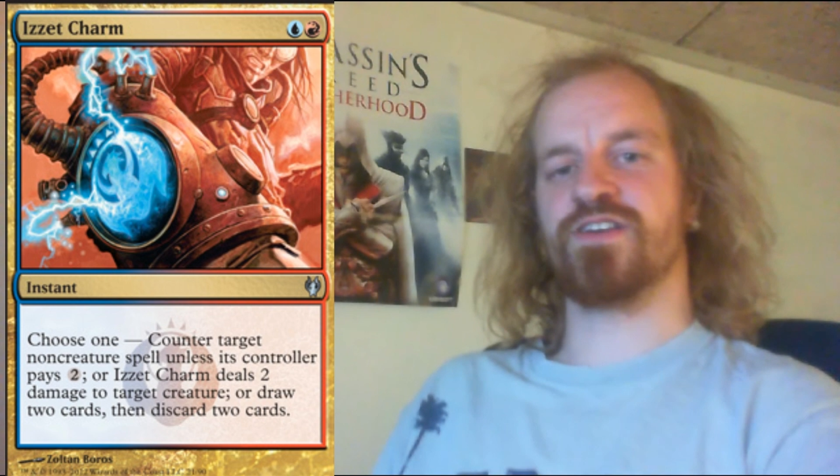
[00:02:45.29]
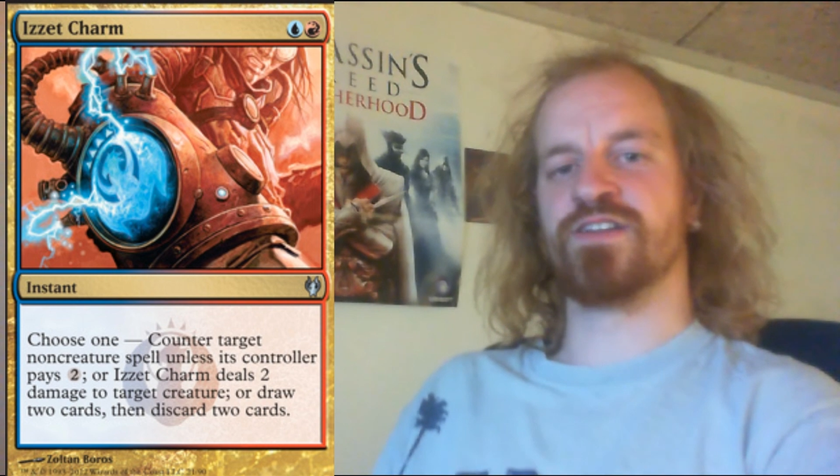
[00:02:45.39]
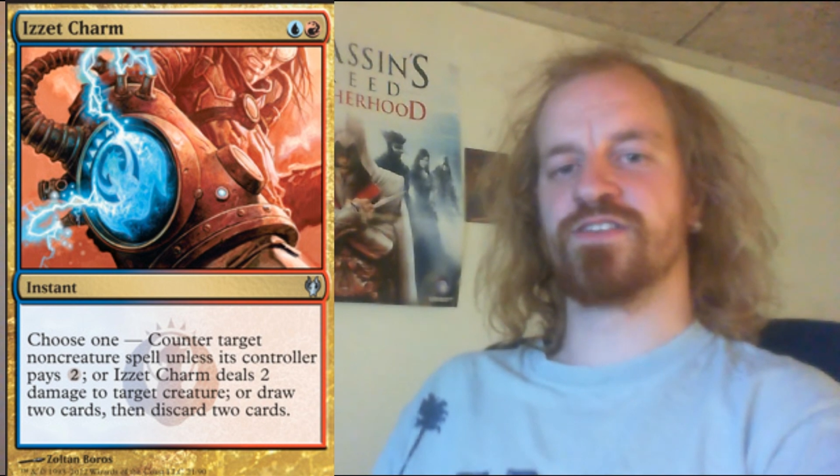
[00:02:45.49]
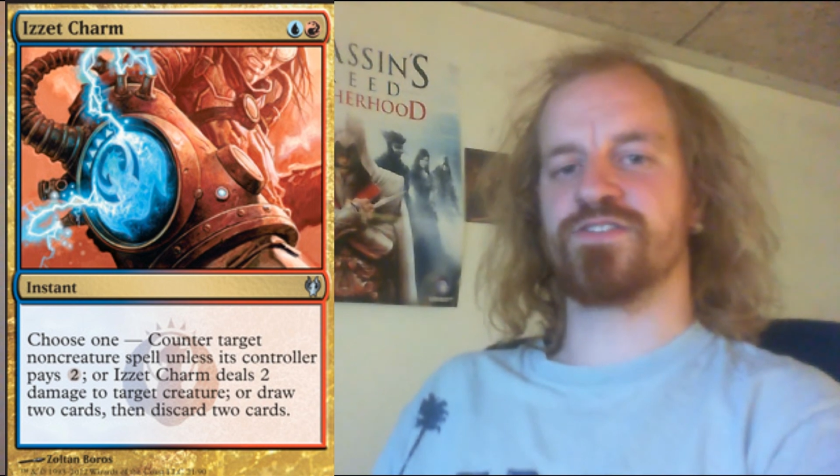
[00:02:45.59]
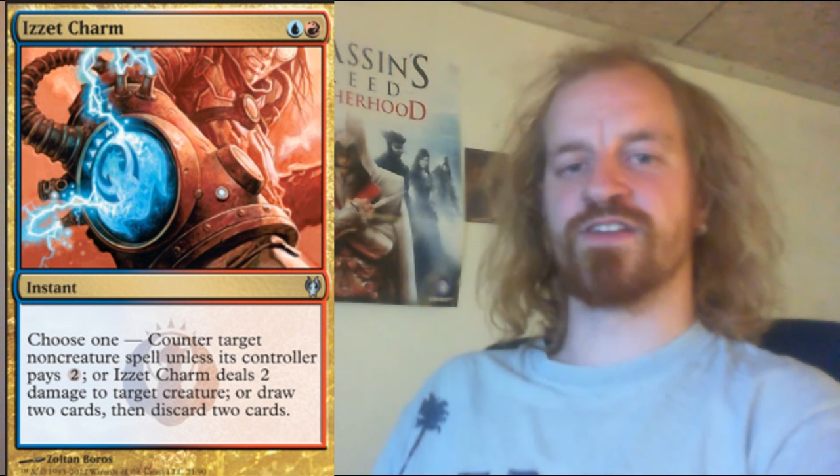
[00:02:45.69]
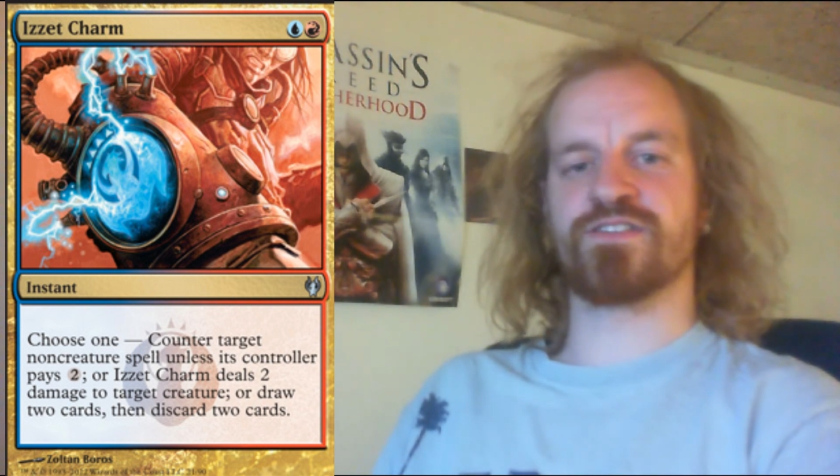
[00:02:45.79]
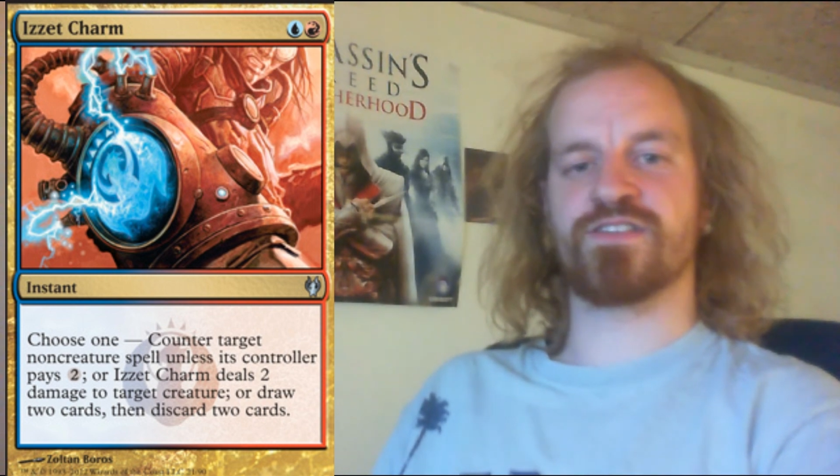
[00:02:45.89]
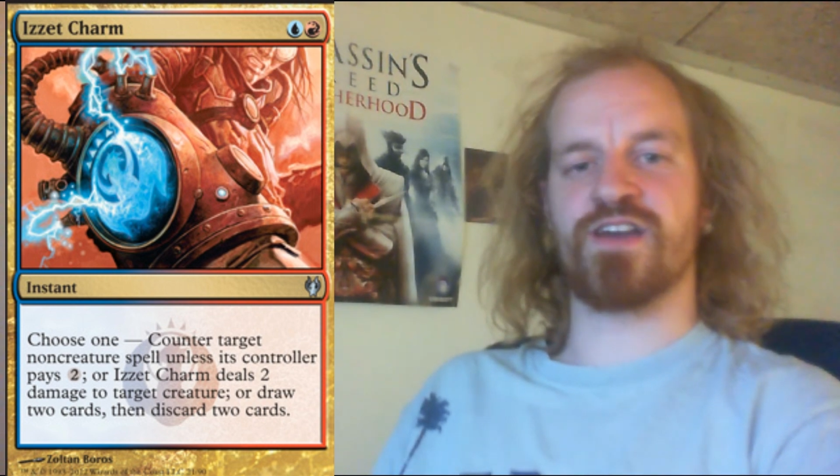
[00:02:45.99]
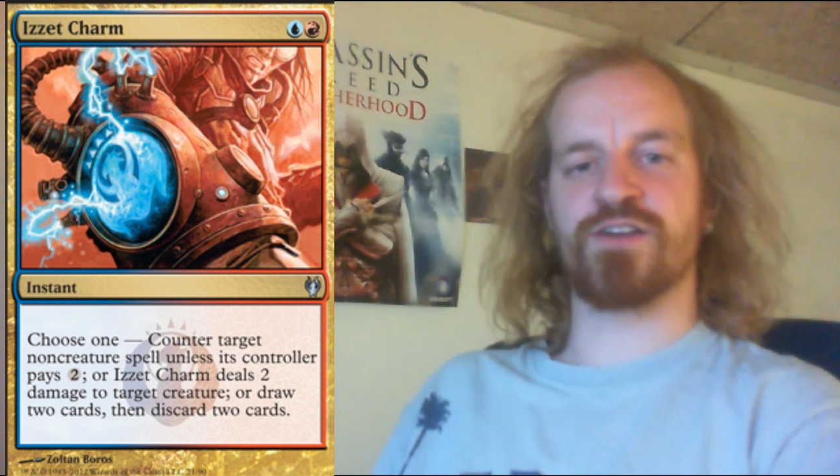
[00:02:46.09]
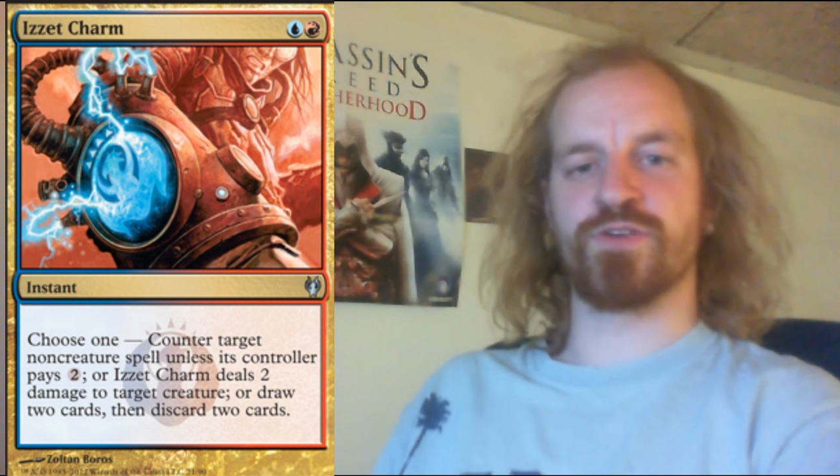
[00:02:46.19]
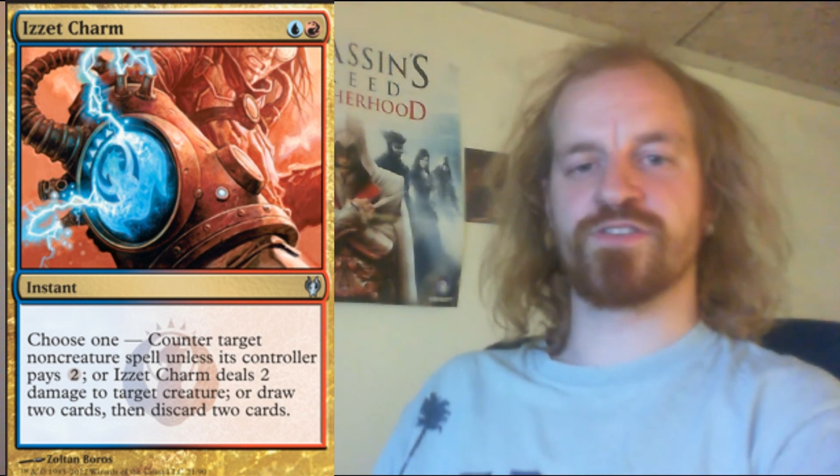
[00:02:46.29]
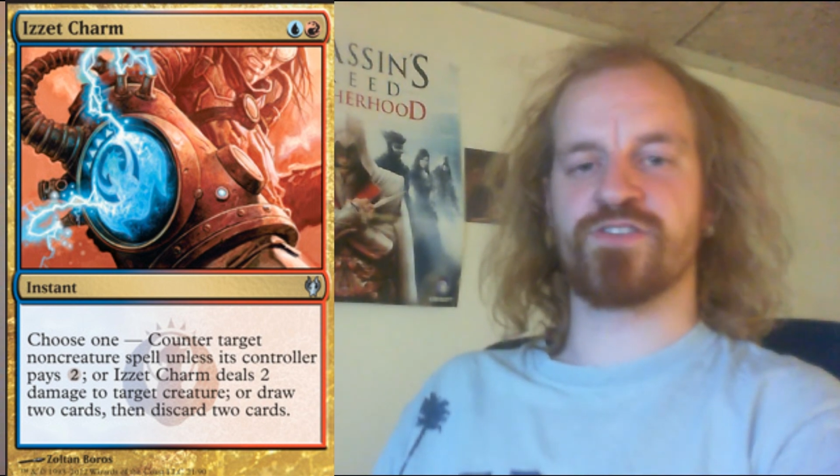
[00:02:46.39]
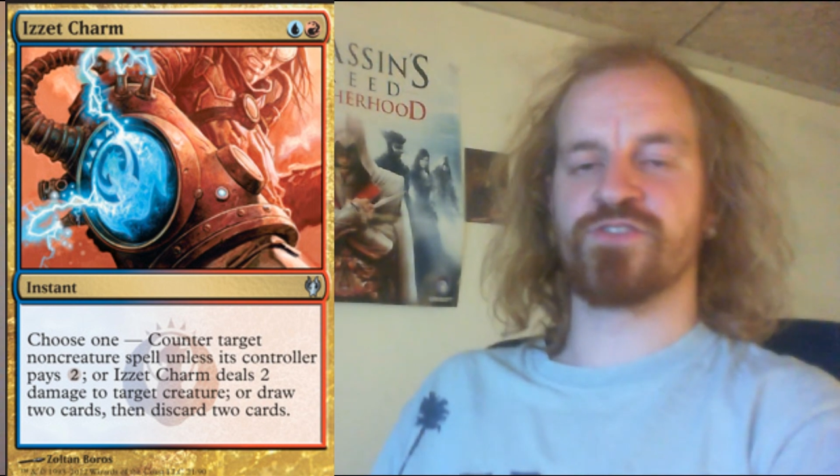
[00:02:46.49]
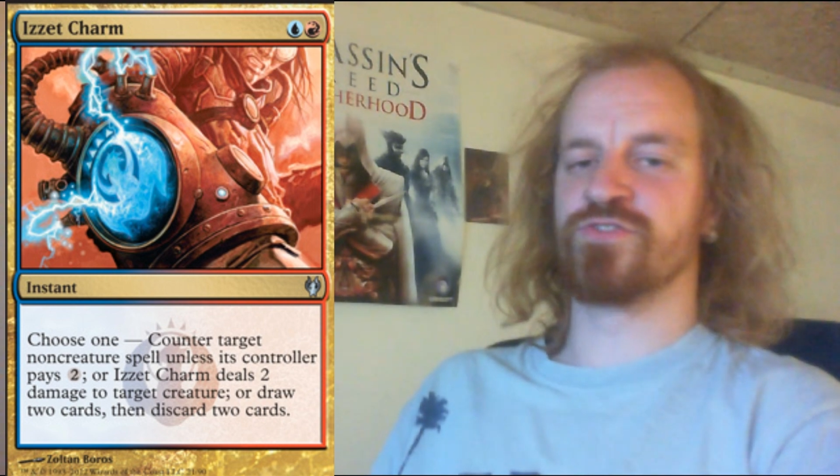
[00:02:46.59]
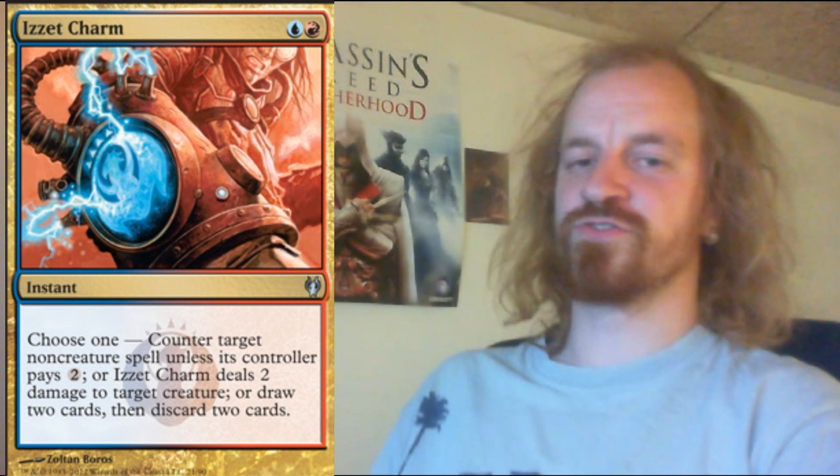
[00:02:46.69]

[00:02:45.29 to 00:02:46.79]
instant card which costs